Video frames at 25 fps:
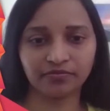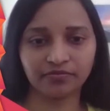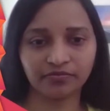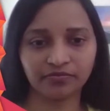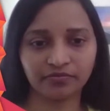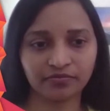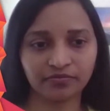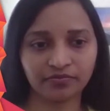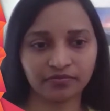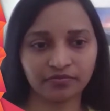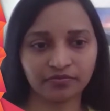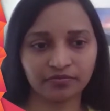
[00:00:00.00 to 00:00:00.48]

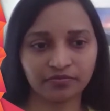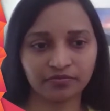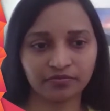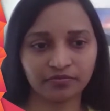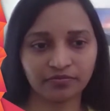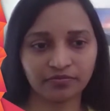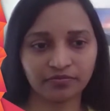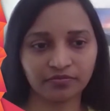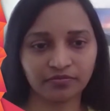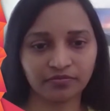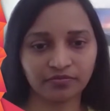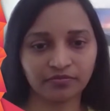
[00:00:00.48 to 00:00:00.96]

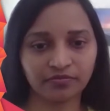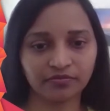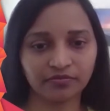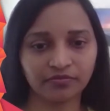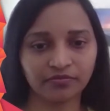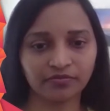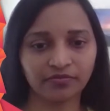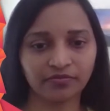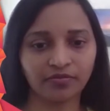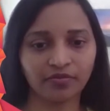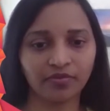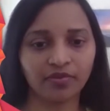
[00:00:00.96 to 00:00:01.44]

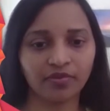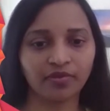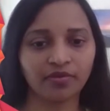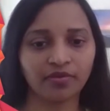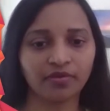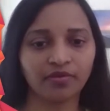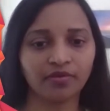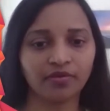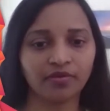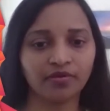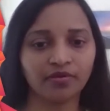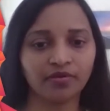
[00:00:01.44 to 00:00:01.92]

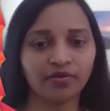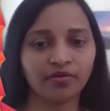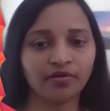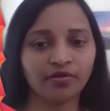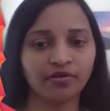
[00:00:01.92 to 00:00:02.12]
[no speech]